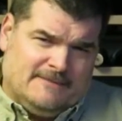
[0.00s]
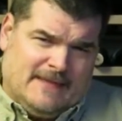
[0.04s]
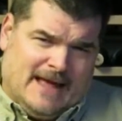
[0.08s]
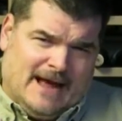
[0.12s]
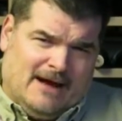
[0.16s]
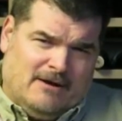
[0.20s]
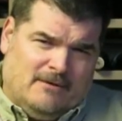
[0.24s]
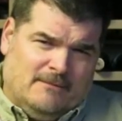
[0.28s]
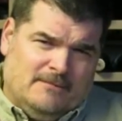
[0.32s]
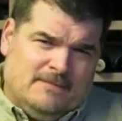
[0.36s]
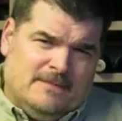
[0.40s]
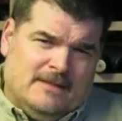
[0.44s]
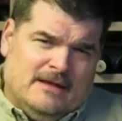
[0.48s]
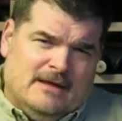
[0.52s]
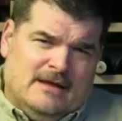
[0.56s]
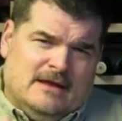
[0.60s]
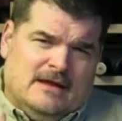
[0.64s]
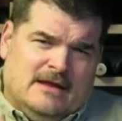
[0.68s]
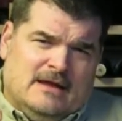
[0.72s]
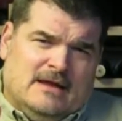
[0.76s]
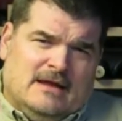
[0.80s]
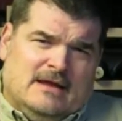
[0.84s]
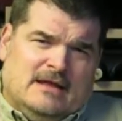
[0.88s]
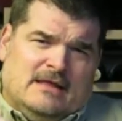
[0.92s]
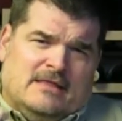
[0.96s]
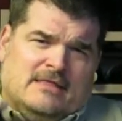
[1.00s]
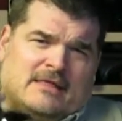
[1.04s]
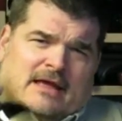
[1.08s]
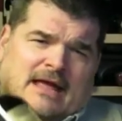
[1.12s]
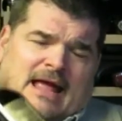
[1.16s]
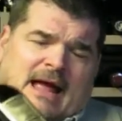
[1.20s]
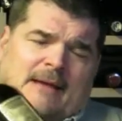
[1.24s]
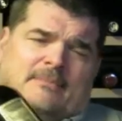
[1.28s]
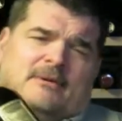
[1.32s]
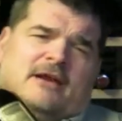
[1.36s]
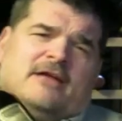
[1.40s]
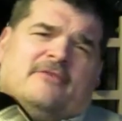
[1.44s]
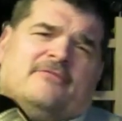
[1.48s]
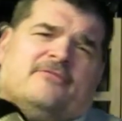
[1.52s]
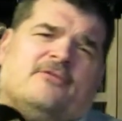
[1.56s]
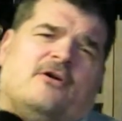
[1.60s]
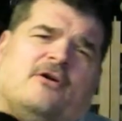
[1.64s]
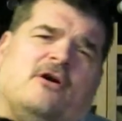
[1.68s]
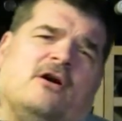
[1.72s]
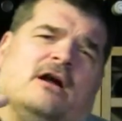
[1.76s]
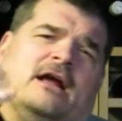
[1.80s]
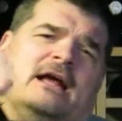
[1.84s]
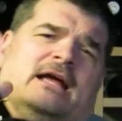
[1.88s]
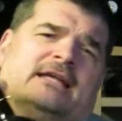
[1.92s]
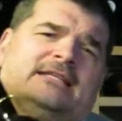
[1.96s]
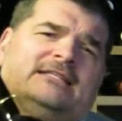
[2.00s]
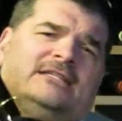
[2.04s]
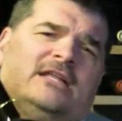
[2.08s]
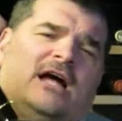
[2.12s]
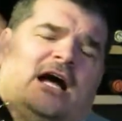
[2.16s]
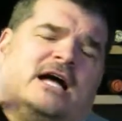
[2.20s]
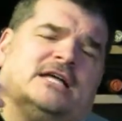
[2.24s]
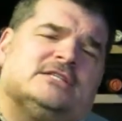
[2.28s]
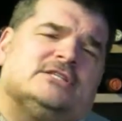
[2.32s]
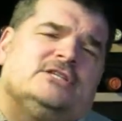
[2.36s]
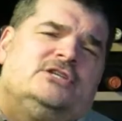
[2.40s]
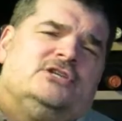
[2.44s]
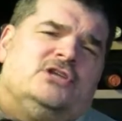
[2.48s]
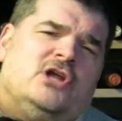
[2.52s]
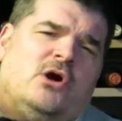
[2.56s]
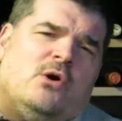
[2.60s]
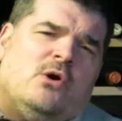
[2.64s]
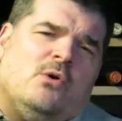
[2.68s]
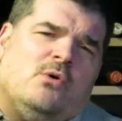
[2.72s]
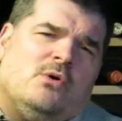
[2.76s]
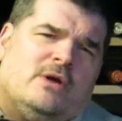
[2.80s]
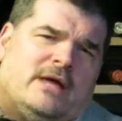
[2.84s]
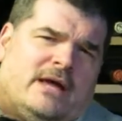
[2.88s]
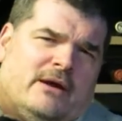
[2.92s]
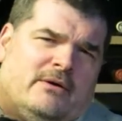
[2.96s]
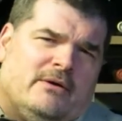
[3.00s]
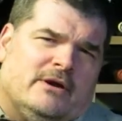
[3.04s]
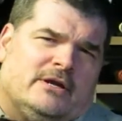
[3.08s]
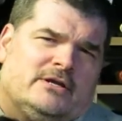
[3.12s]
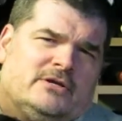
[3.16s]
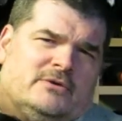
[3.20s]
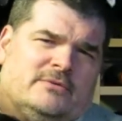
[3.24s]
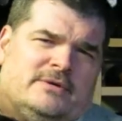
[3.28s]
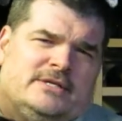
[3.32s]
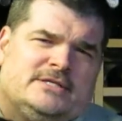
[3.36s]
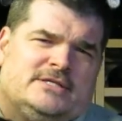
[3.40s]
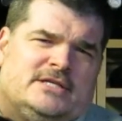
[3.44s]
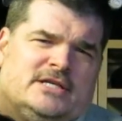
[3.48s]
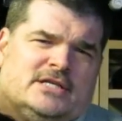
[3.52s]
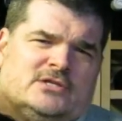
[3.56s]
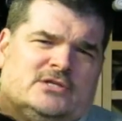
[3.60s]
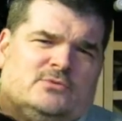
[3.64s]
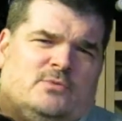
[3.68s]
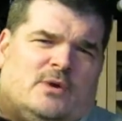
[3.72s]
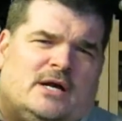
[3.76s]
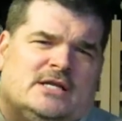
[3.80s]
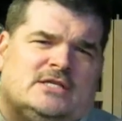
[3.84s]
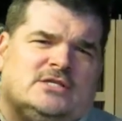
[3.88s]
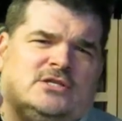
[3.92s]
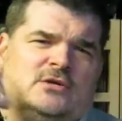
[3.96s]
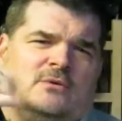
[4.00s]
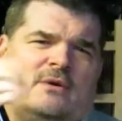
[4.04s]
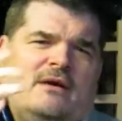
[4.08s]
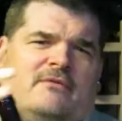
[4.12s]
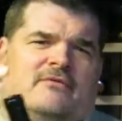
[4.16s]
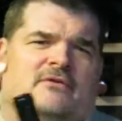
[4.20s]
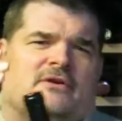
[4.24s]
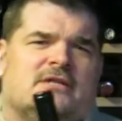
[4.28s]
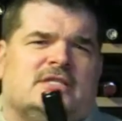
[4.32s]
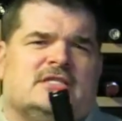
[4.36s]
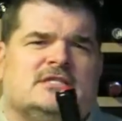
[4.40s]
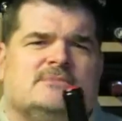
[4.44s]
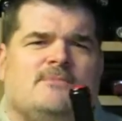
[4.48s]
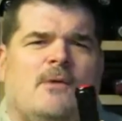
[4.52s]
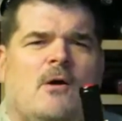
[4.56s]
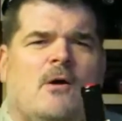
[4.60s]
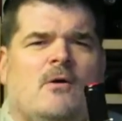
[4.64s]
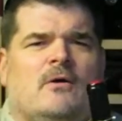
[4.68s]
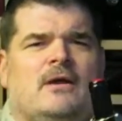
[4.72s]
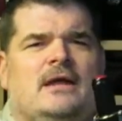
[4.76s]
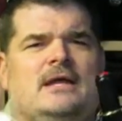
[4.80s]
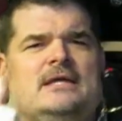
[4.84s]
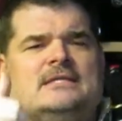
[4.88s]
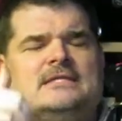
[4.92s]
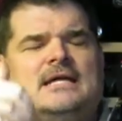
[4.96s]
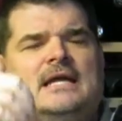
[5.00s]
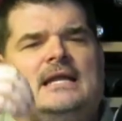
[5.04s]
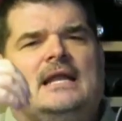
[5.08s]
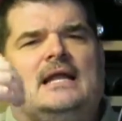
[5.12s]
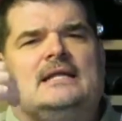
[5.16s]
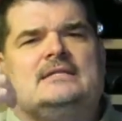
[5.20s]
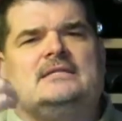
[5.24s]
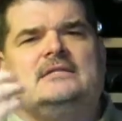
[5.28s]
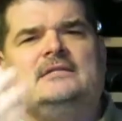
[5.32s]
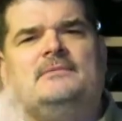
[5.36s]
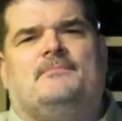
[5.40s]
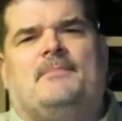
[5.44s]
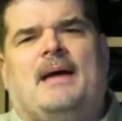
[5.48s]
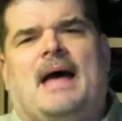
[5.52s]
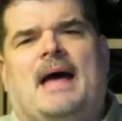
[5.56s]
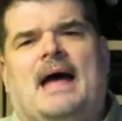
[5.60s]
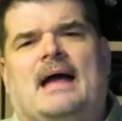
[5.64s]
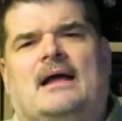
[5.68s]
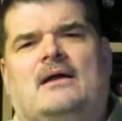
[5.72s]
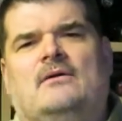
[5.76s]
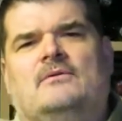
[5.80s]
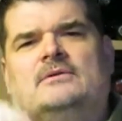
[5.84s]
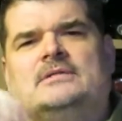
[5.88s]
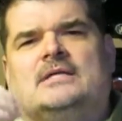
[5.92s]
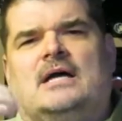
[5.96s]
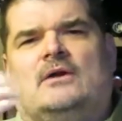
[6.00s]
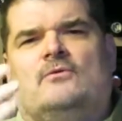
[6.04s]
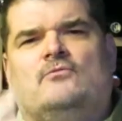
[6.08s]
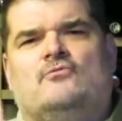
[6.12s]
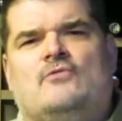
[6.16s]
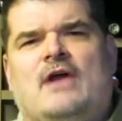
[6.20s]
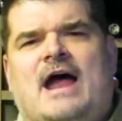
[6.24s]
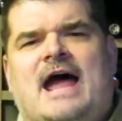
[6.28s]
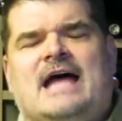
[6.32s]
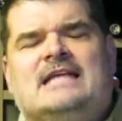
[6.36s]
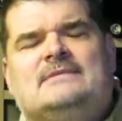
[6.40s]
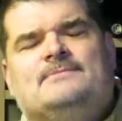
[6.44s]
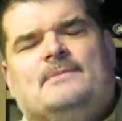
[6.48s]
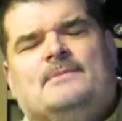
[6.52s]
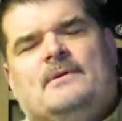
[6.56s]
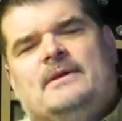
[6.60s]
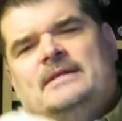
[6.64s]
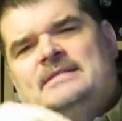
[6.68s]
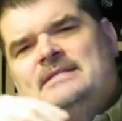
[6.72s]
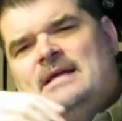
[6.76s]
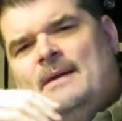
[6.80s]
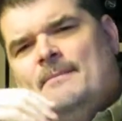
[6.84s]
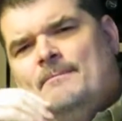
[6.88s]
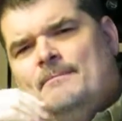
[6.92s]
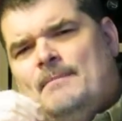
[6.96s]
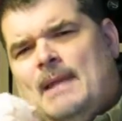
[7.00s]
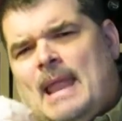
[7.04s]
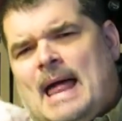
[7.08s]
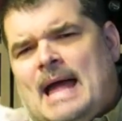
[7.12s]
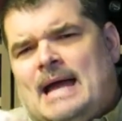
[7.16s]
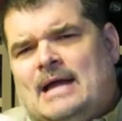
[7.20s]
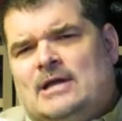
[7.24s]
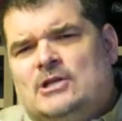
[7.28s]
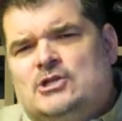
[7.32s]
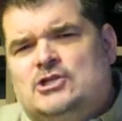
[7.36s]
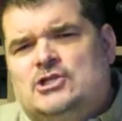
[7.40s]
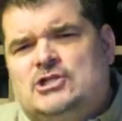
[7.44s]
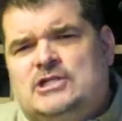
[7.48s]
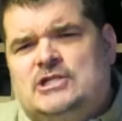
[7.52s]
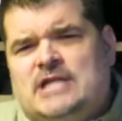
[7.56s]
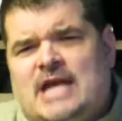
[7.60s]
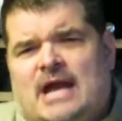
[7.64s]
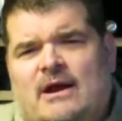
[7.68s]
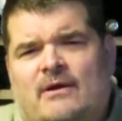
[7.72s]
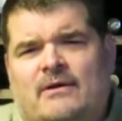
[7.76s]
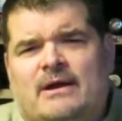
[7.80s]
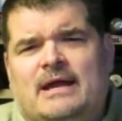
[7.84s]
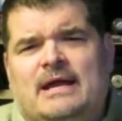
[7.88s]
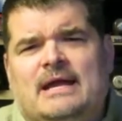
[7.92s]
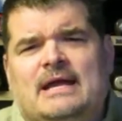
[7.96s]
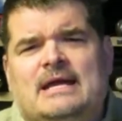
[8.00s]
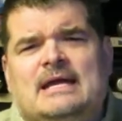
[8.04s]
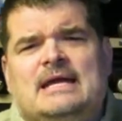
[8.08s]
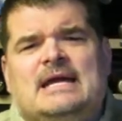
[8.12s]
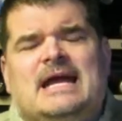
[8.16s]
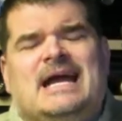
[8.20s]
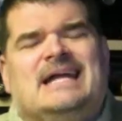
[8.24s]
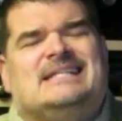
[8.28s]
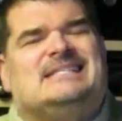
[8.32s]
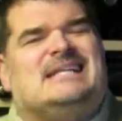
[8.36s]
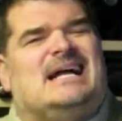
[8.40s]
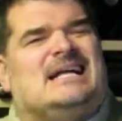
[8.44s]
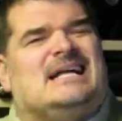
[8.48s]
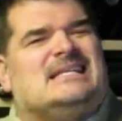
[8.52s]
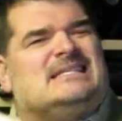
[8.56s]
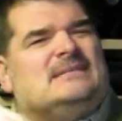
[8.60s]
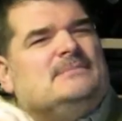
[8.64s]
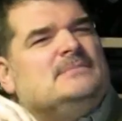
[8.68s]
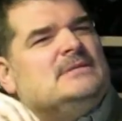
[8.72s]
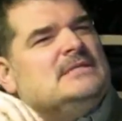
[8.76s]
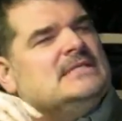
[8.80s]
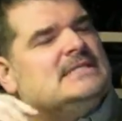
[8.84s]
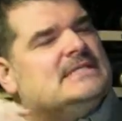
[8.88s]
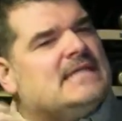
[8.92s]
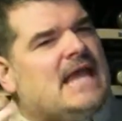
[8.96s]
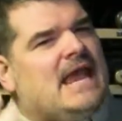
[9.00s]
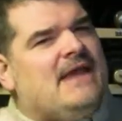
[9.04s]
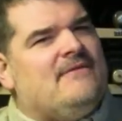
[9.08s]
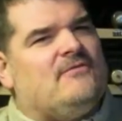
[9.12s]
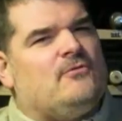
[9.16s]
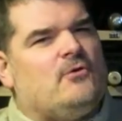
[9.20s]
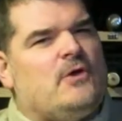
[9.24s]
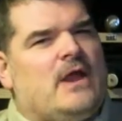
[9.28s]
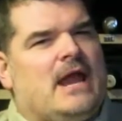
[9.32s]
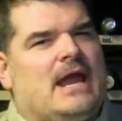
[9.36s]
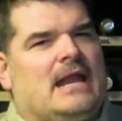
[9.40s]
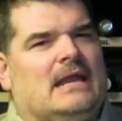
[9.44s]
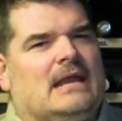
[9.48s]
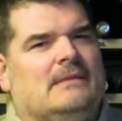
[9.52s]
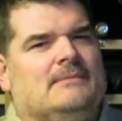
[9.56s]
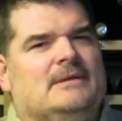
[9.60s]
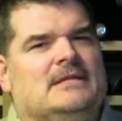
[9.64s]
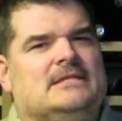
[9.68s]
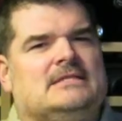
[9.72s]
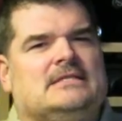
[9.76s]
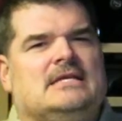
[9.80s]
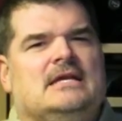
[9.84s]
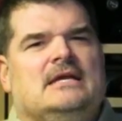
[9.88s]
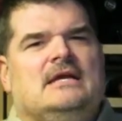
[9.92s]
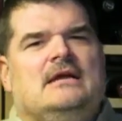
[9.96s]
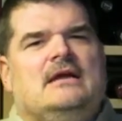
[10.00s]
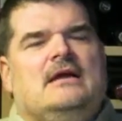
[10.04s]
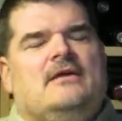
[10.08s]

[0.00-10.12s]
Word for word: Now, the Cabernet Franc has lost no characteristics whatsoever. It's smoky, it's got lots of tobacco, it's got raspberry, it's got black cherry, it's got some savory elements.